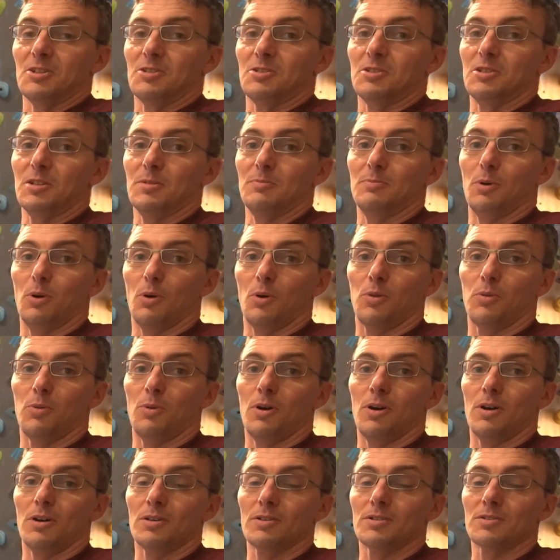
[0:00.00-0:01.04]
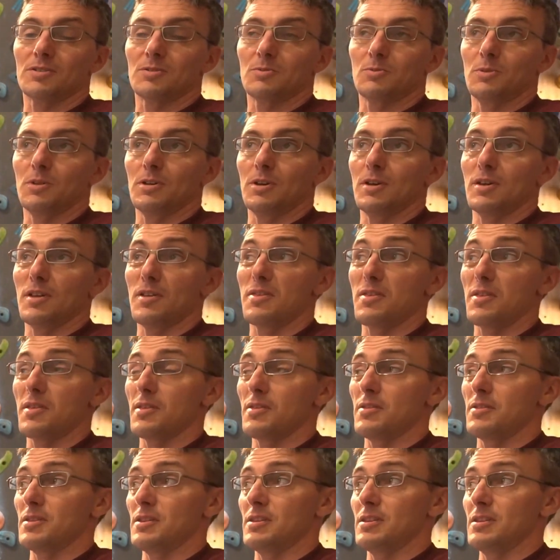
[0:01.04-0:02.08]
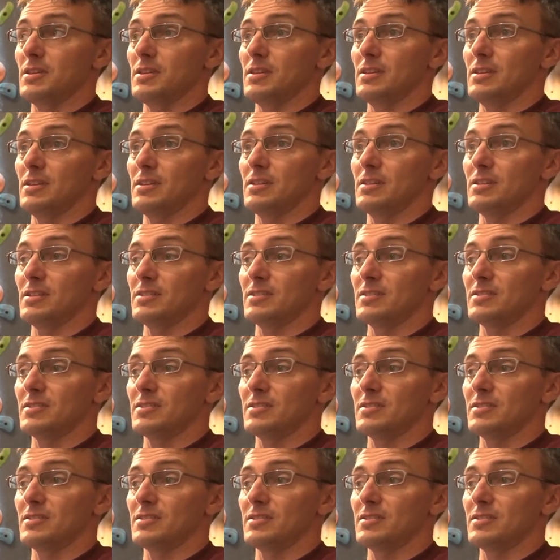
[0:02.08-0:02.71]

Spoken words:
did both walls with the